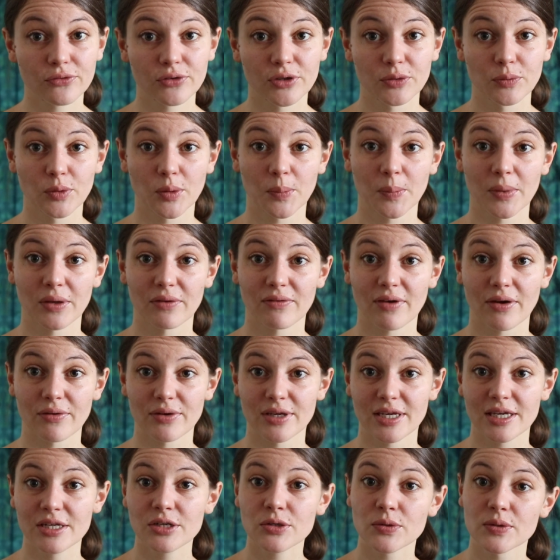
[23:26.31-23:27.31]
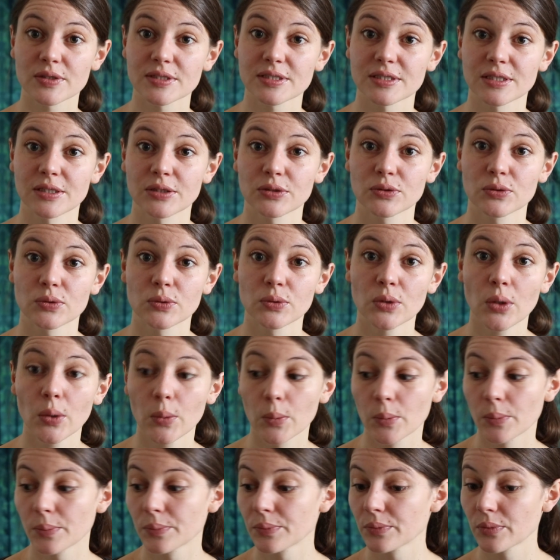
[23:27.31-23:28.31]
it would be very interesting to
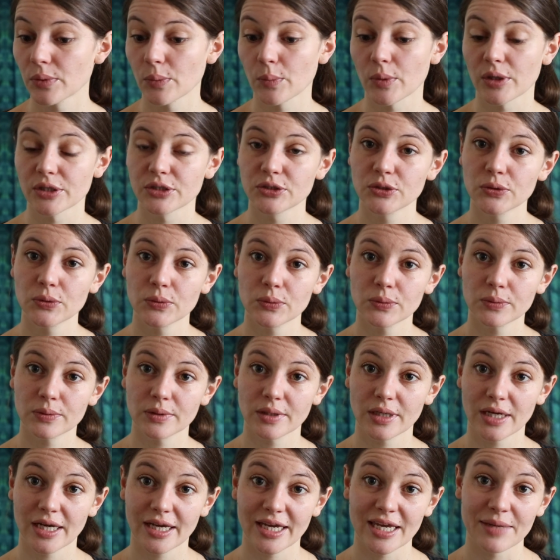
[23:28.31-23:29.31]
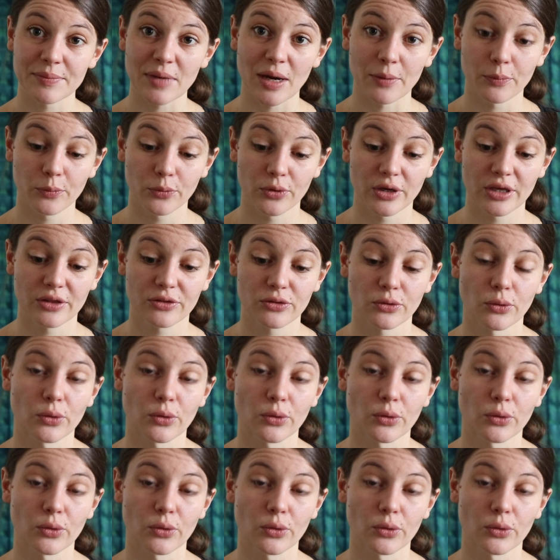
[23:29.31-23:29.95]
know what you came up with.